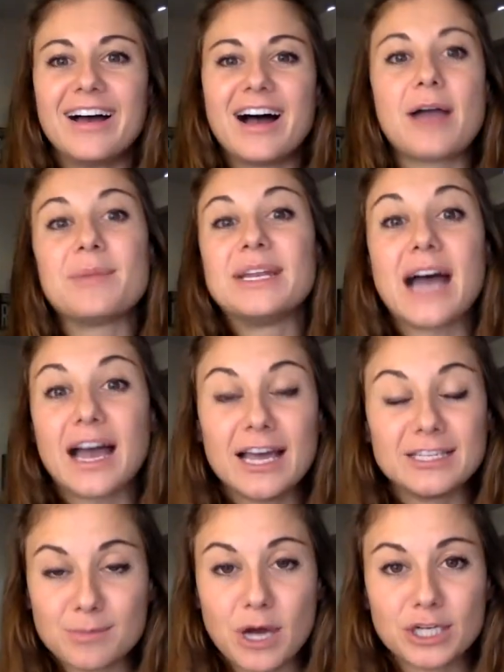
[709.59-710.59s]
I mean, not
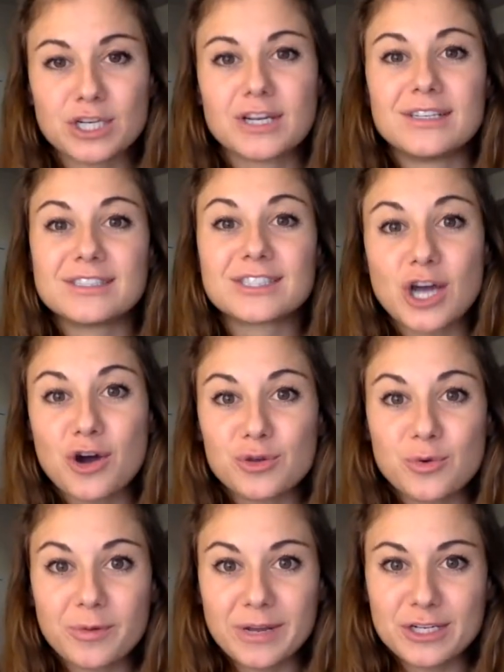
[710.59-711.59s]
as much. So you
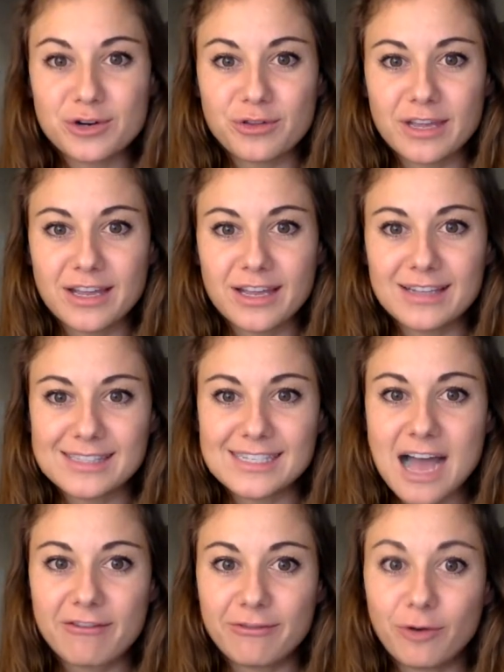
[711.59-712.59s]
want to make sure that it's
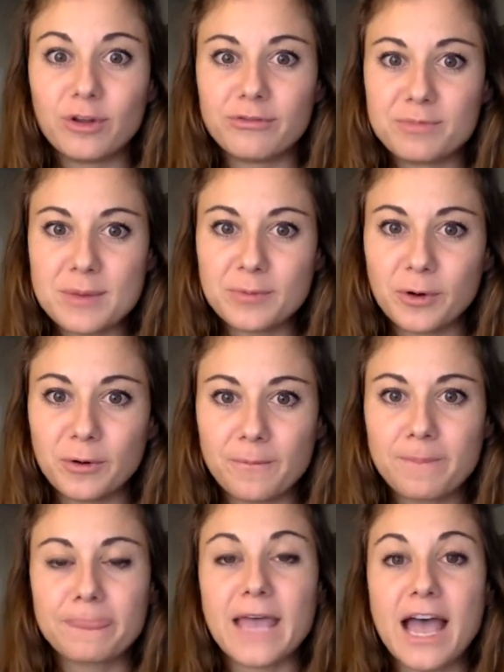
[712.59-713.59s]
not full of people
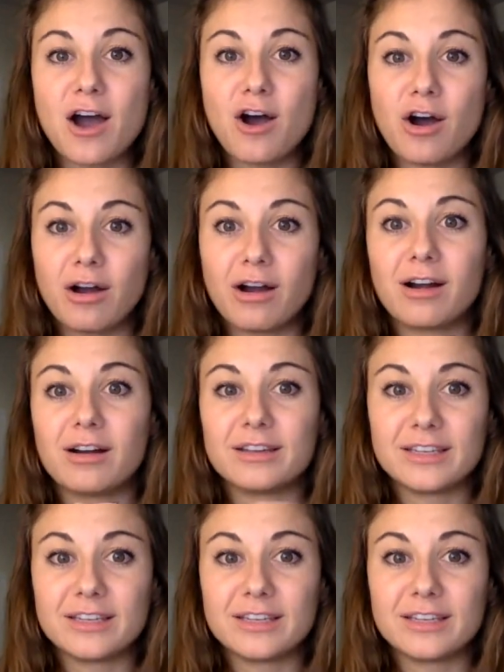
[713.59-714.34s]
that are,